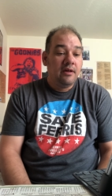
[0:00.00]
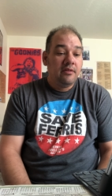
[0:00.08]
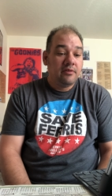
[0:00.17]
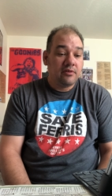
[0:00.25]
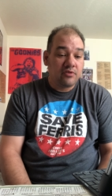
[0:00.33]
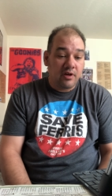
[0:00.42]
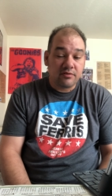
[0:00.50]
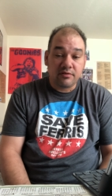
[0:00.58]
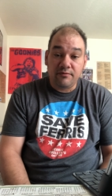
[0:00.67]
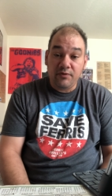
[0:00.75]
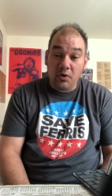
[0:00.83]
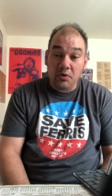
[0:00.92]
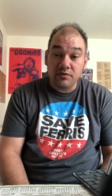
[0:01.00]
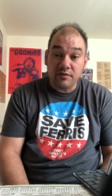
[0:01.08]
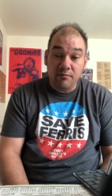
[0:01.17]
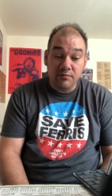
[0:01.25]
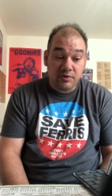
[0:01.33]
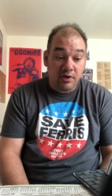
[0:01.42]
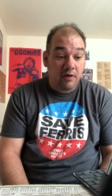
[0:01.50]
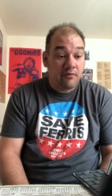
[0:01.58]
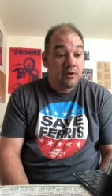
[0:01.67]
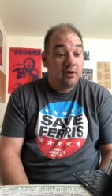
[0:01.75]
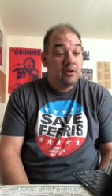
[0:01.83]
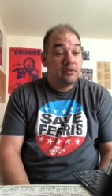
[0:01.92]
suggested photos of himself
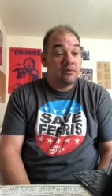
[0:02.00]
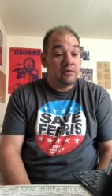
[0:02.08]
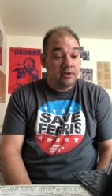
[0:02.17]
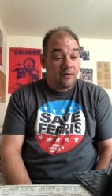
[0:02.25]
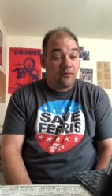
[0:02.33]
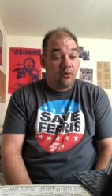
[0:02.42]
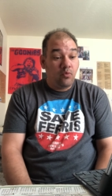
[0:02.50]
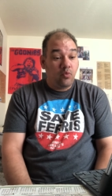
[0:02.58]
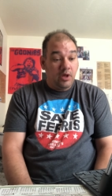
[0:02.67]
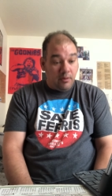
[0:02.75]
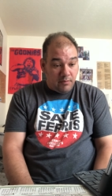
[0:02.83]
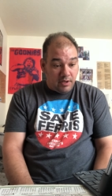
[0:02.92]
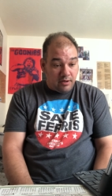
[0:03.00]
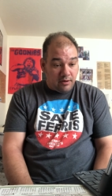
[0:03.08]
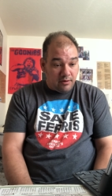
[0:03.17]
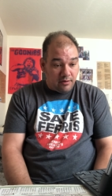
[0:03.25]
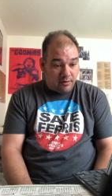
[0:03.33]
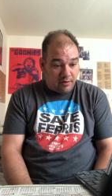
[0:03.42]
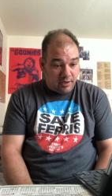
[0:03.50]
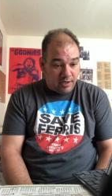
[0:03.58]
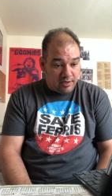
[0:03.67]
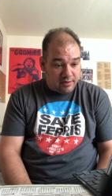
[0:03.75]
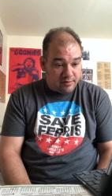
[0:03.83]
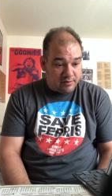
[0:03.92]
to different women
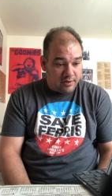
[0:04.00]
tonight.